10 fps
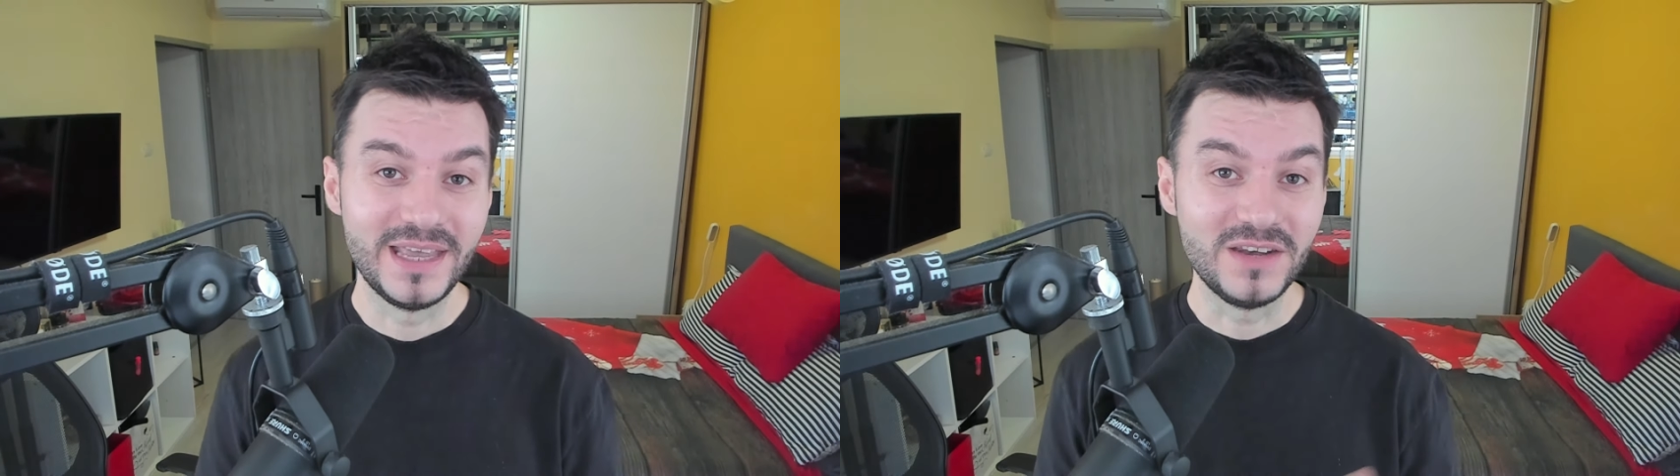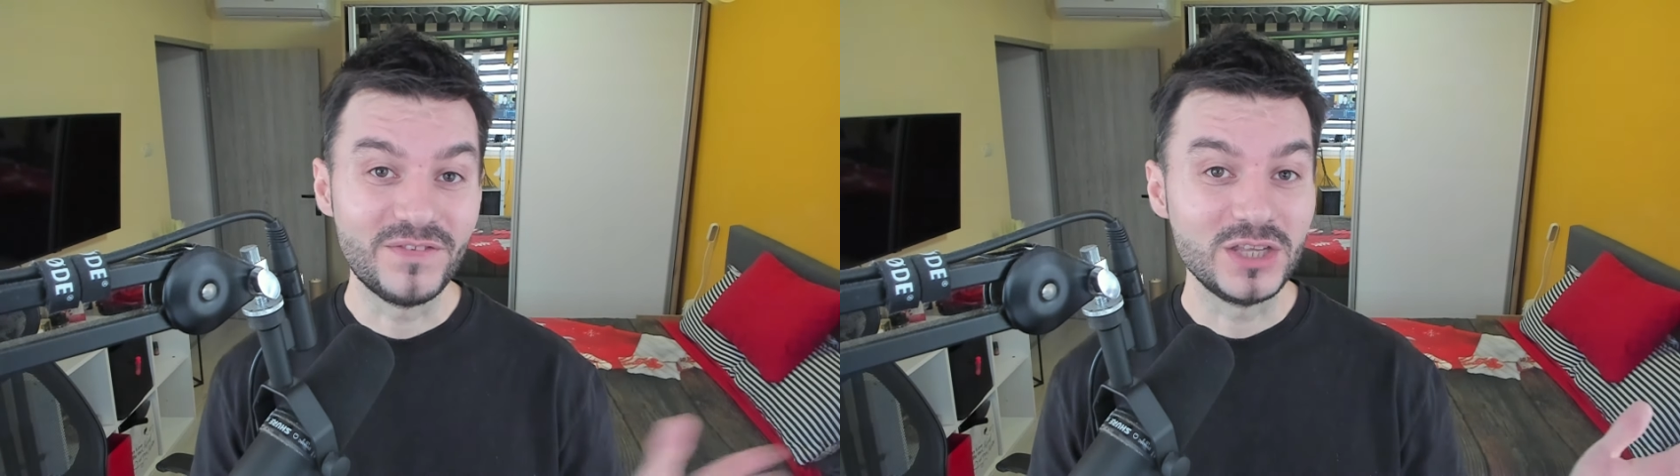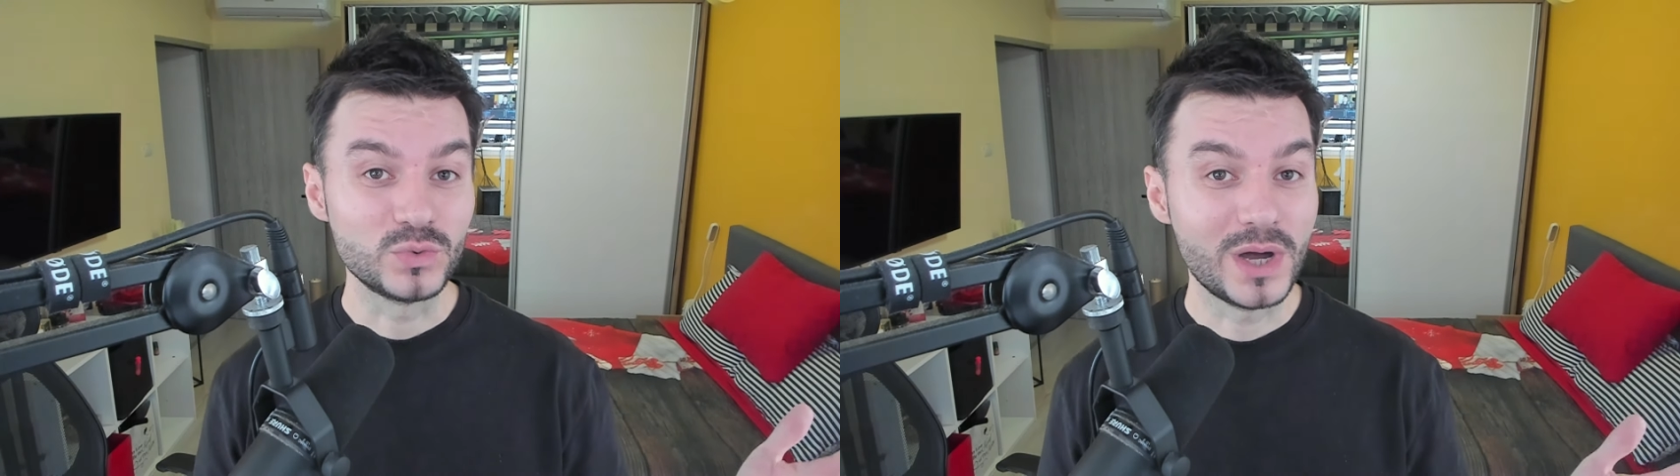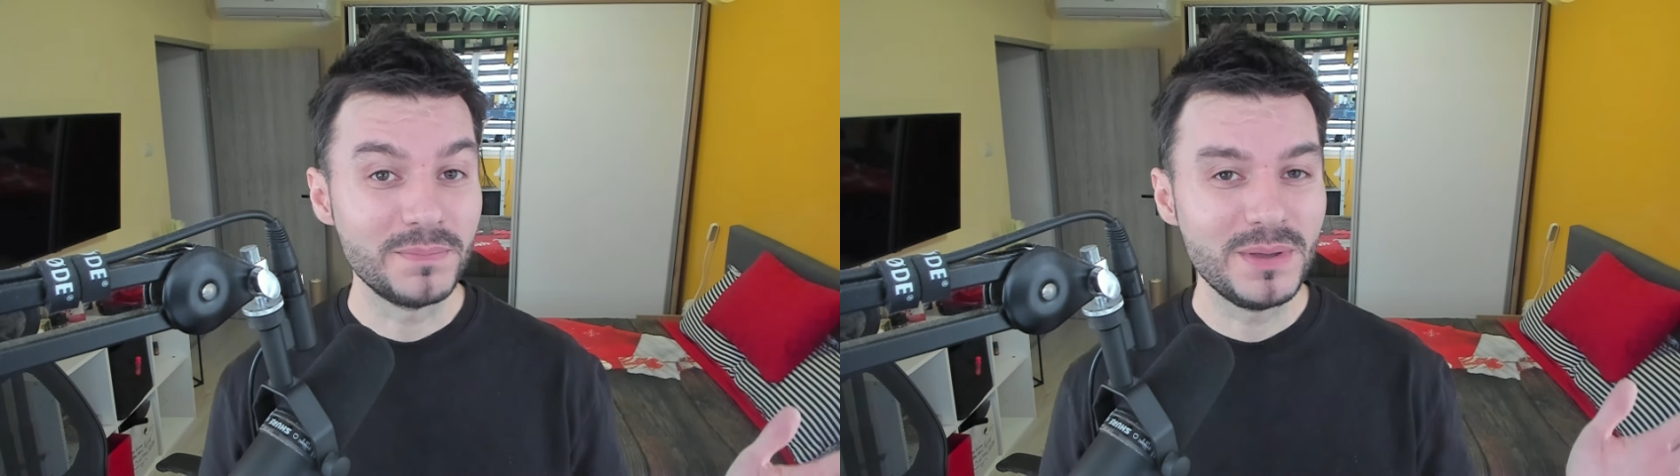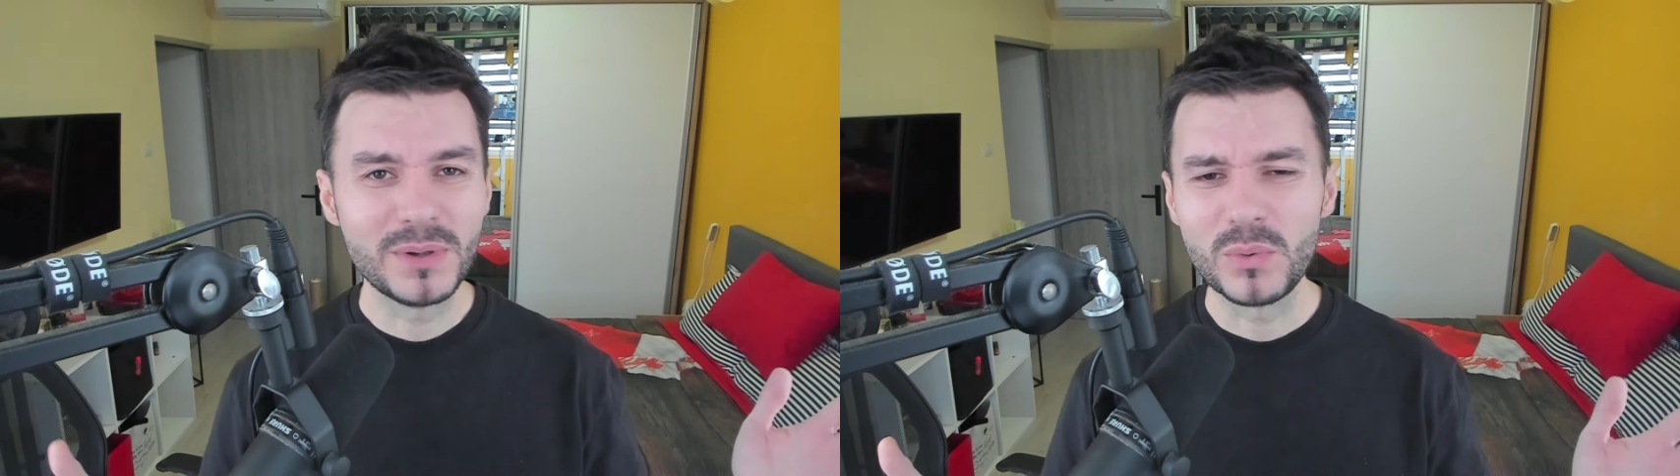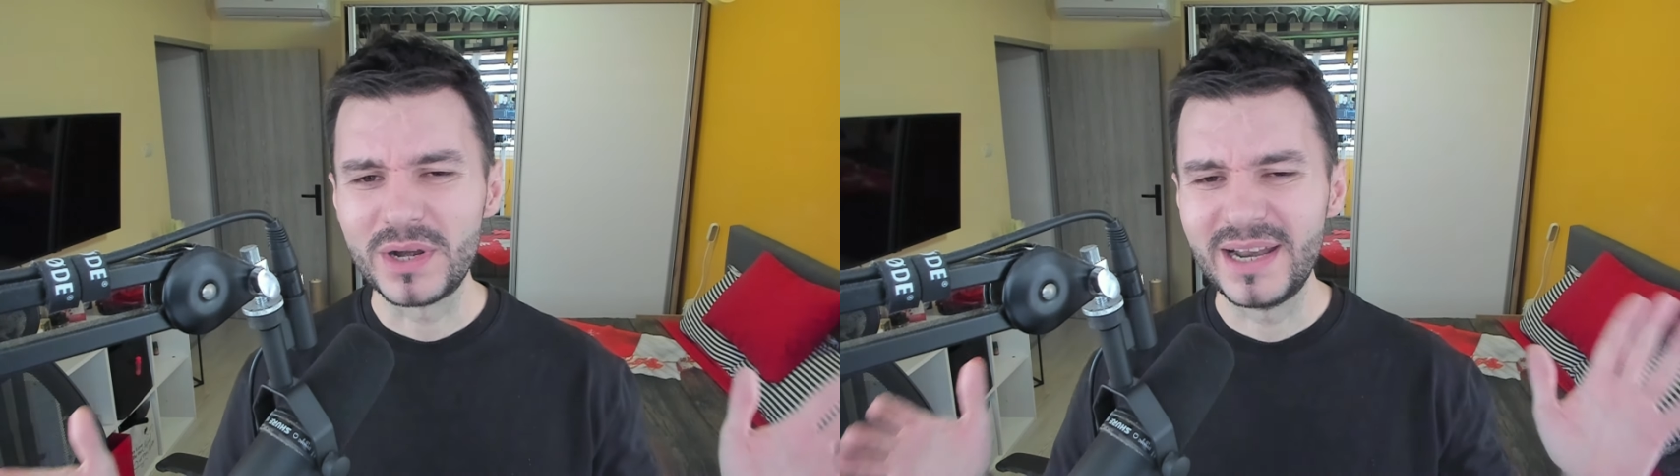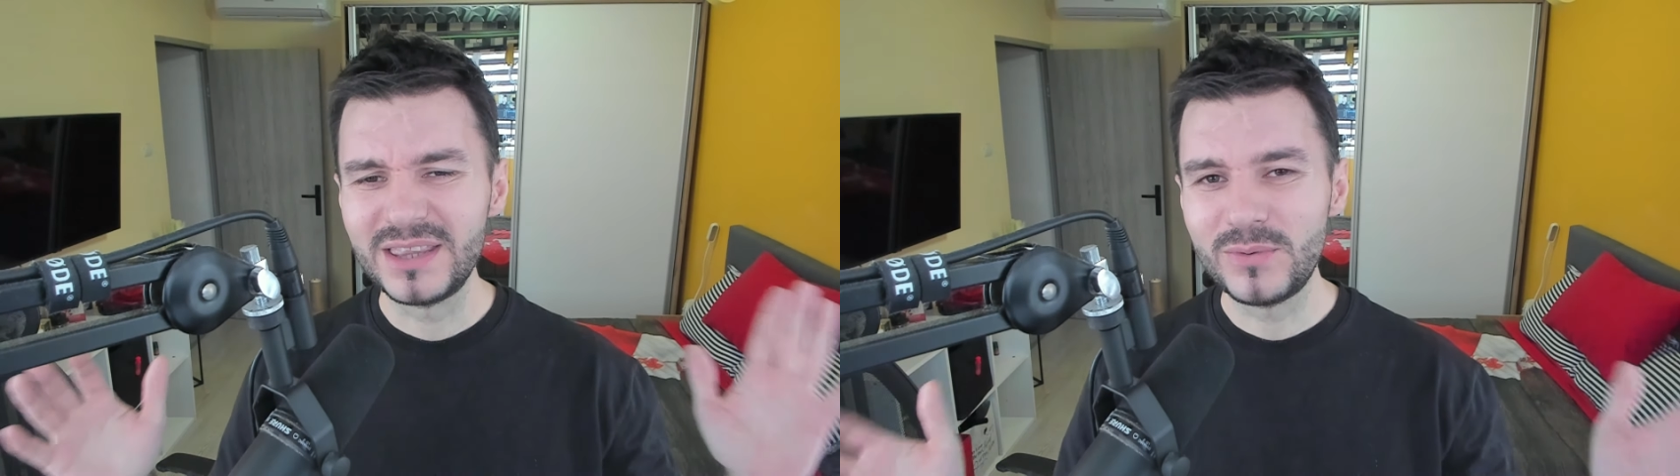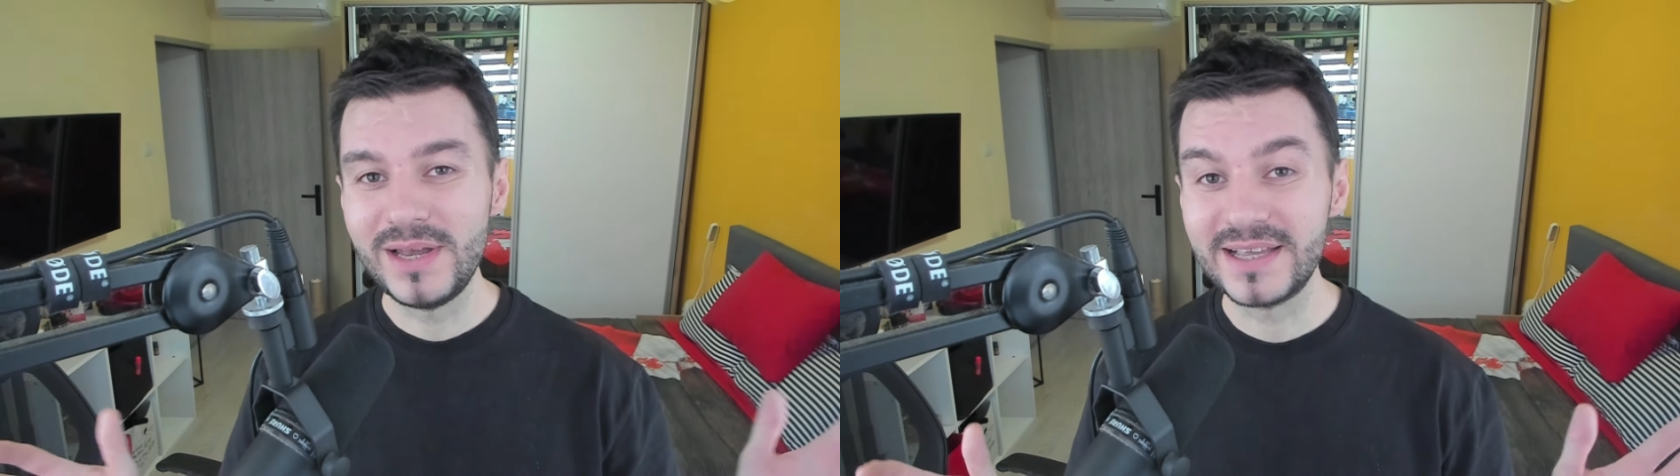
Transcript: In Phase 1, people were not really